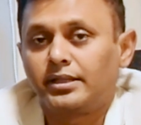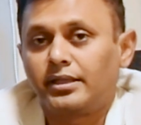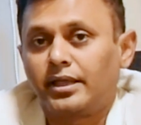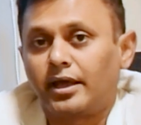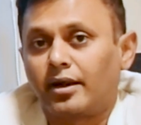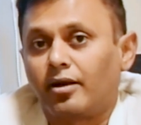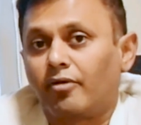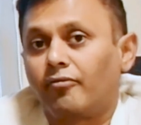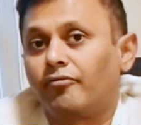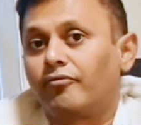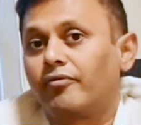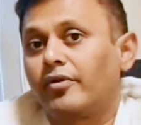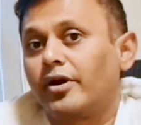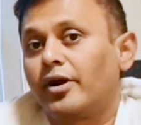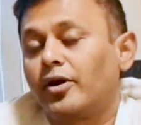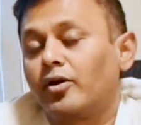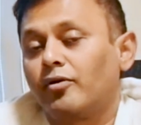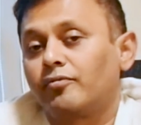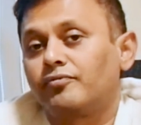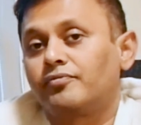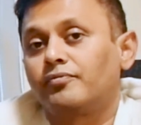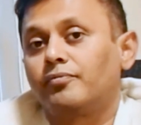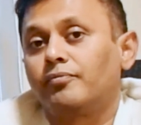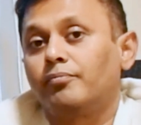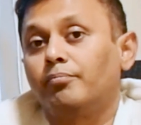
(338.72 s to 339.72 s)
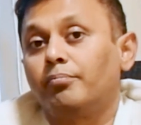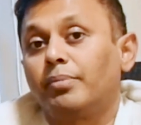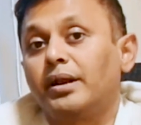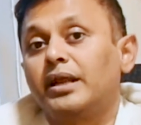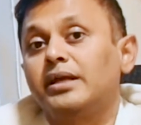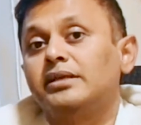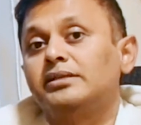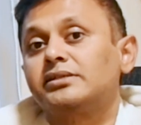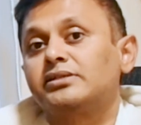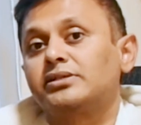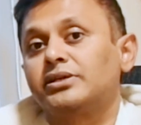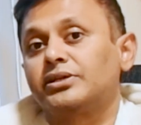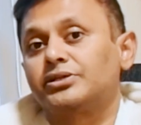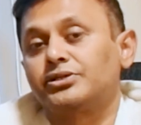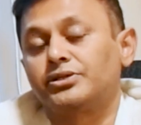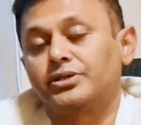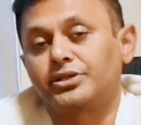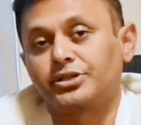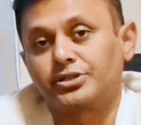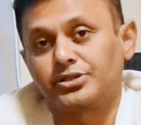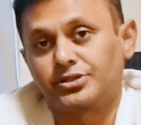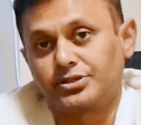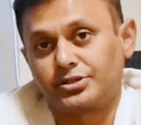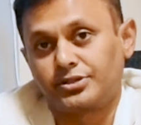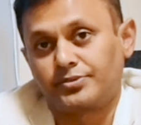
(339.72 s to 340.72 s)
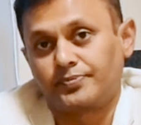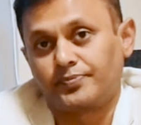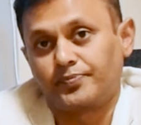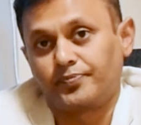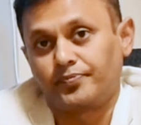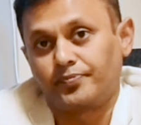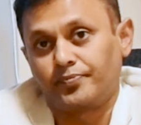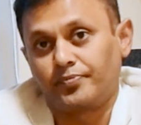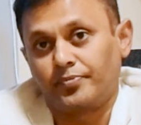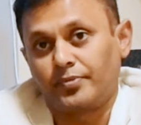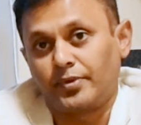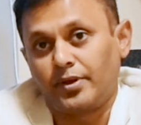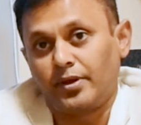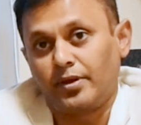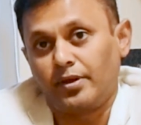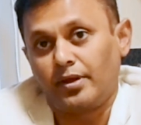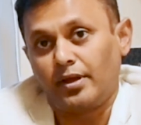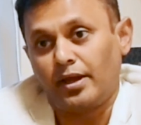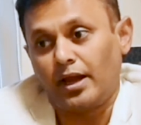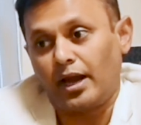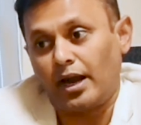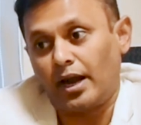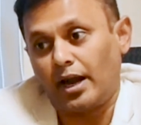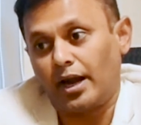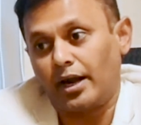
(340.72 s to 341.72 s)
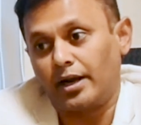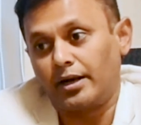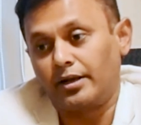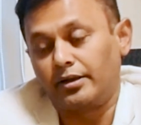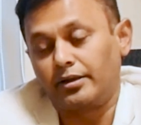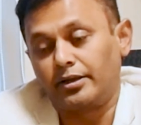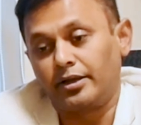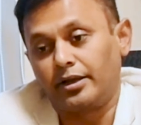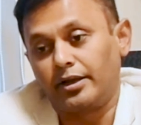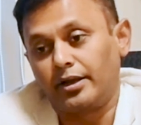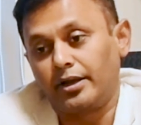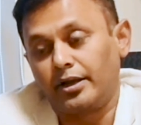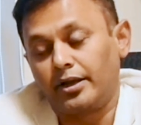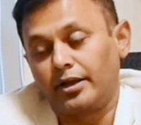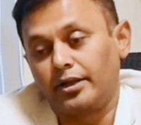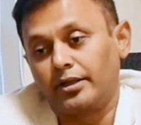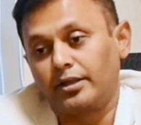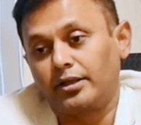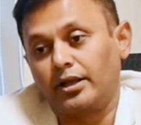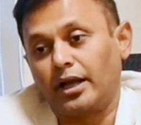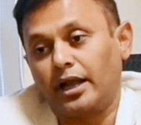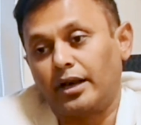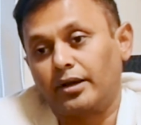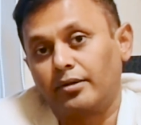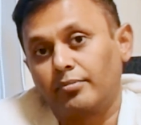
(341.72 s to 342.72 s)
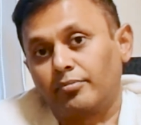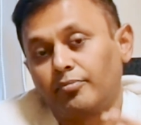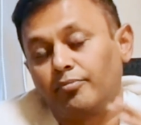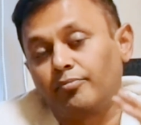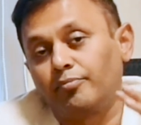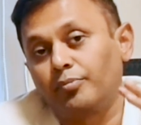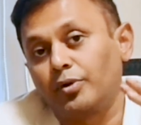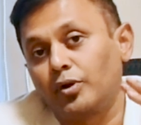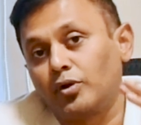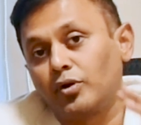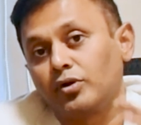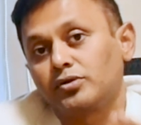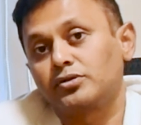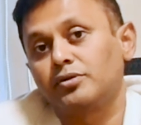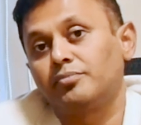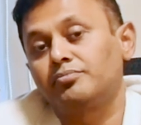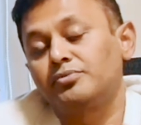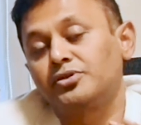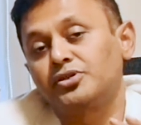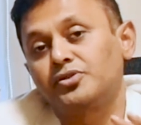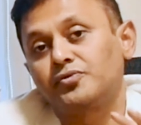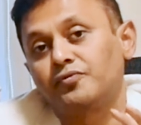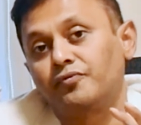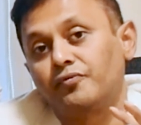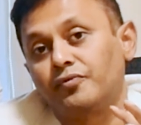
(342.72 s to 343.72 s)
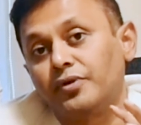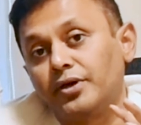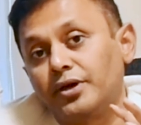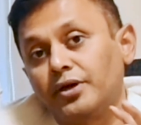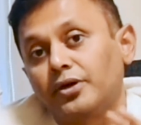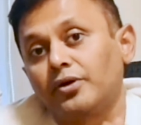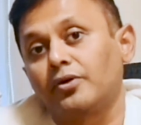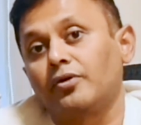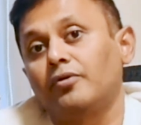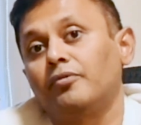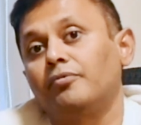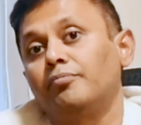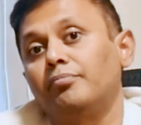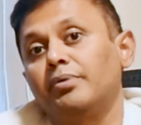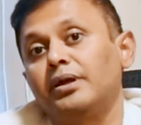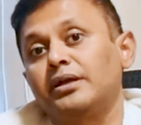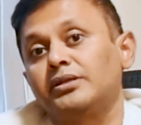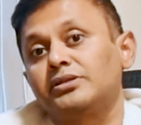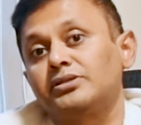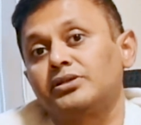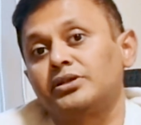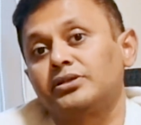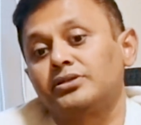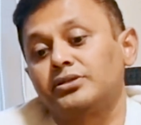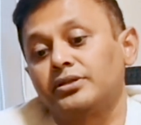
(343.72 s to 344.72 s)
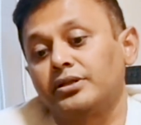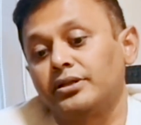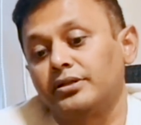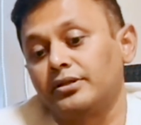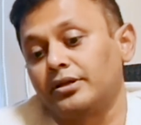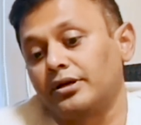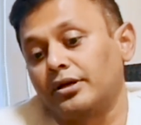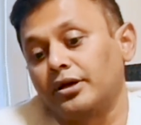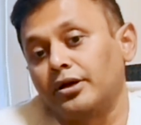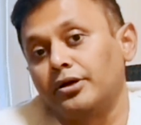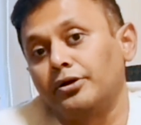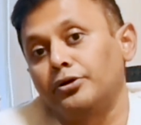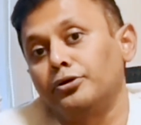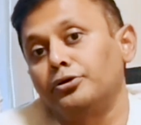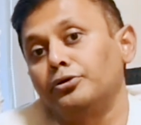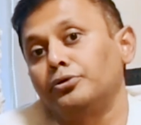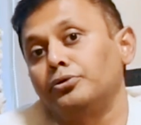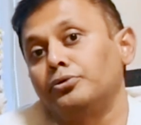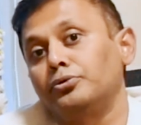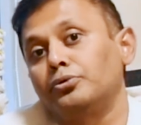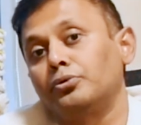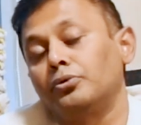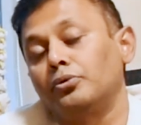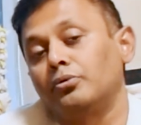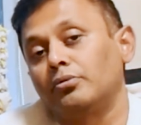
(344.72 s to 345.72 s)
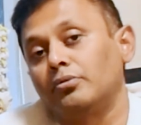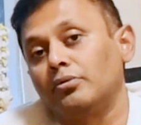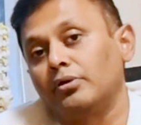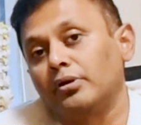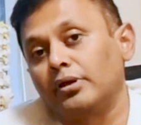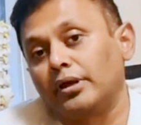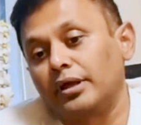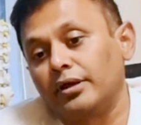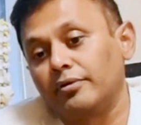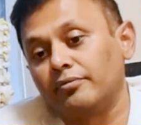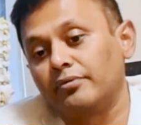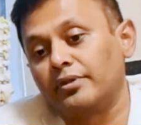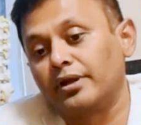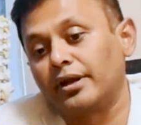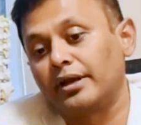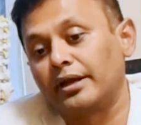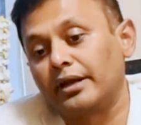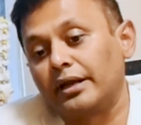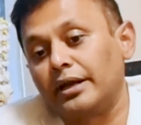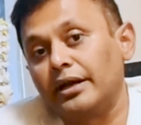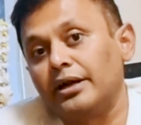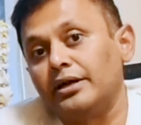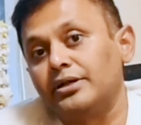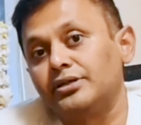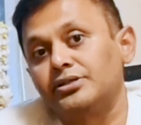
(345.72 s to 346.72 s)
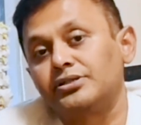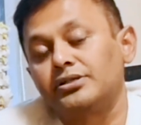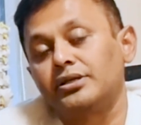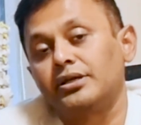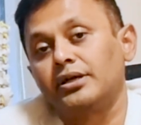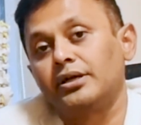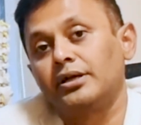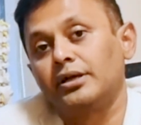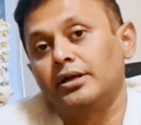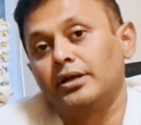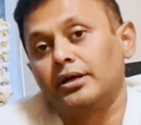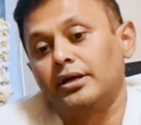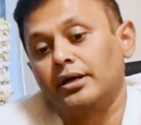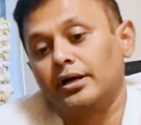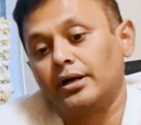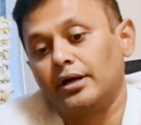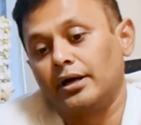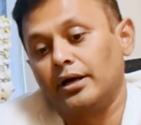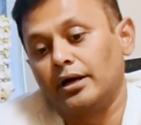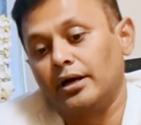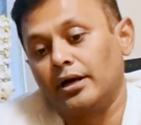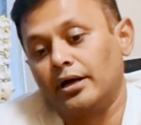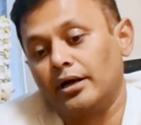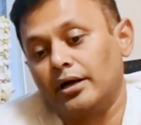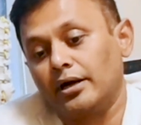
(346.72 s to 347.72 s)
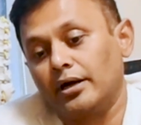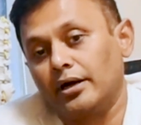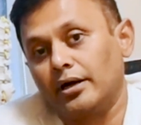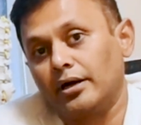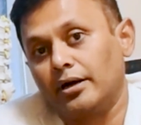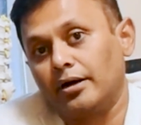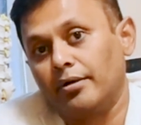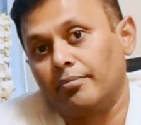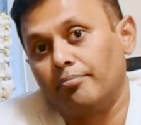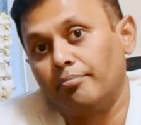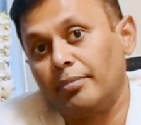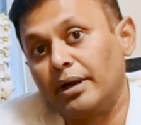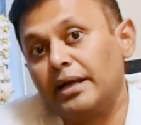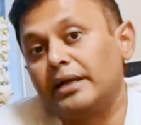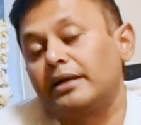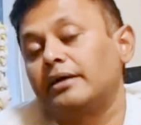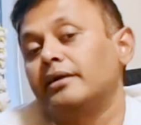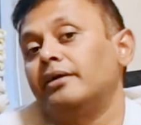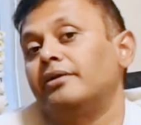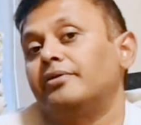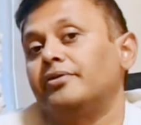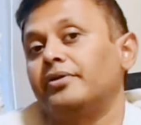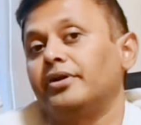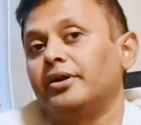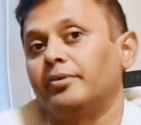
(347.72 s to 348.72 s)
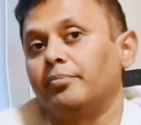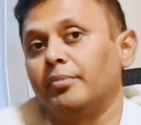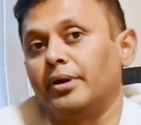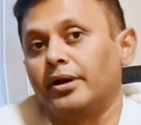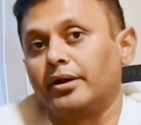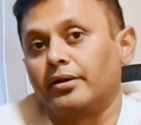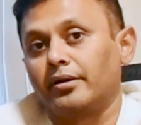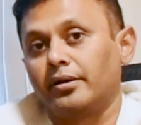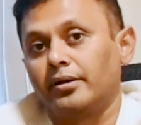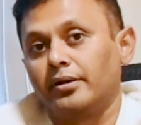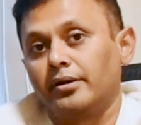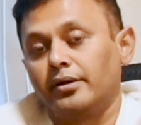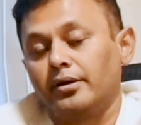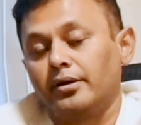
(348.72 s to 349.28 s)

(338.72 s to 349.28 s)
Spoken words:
they are afraid of brain surgeries, and because of this fear of brain surgery, they continue to give their kids medical treatment.